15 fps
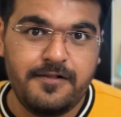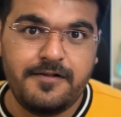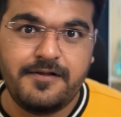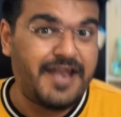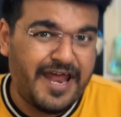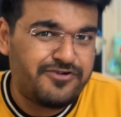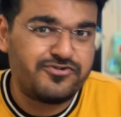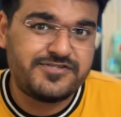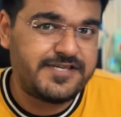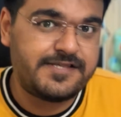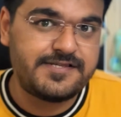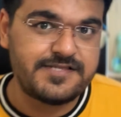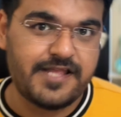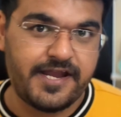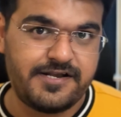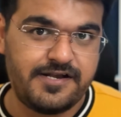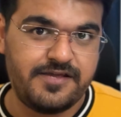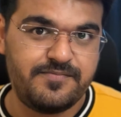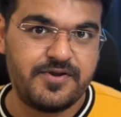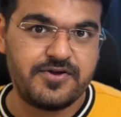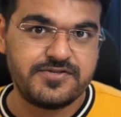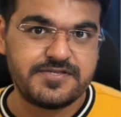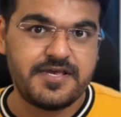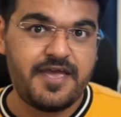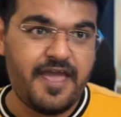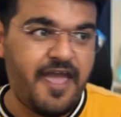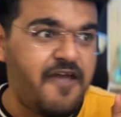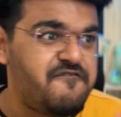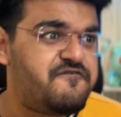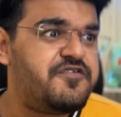And I don't say this lightly because
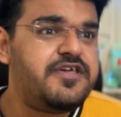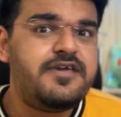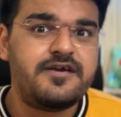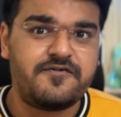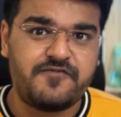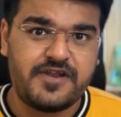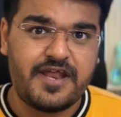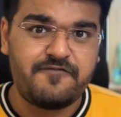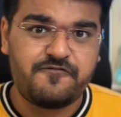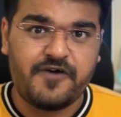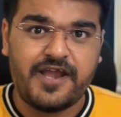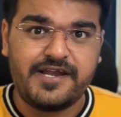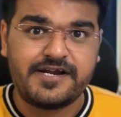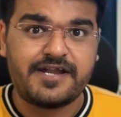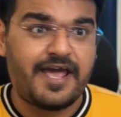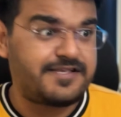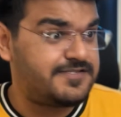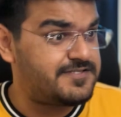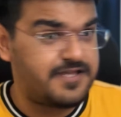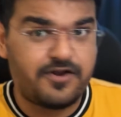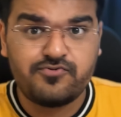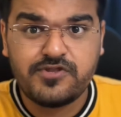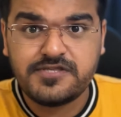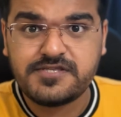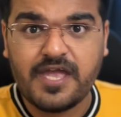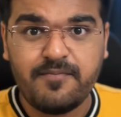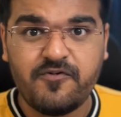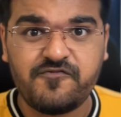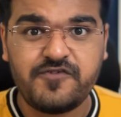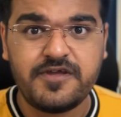every year when I'm filing taxes around this
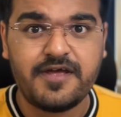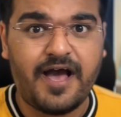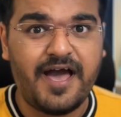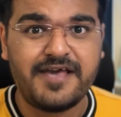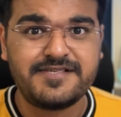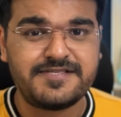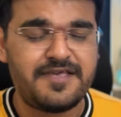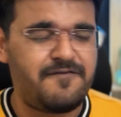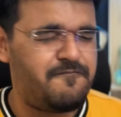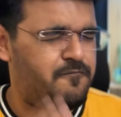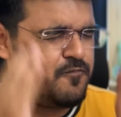time of the year, I say,